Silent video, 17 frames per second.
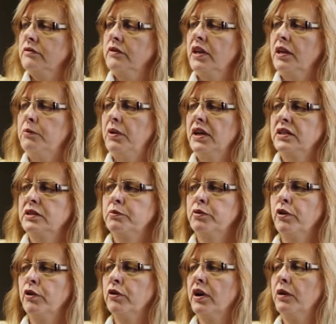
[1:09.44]
We get back to
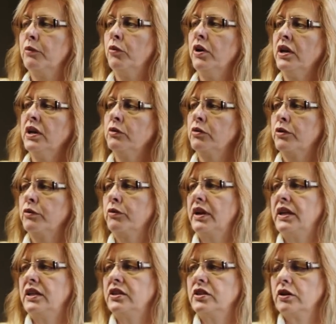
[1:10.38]
program one and we're
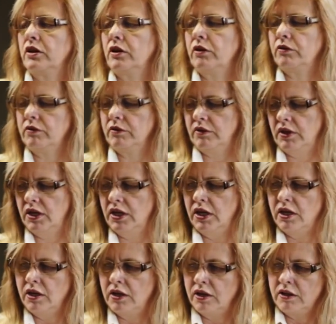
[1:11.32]
ready to go.
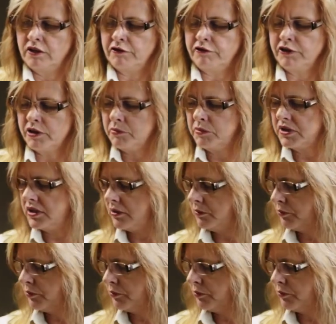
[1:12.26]
The film is in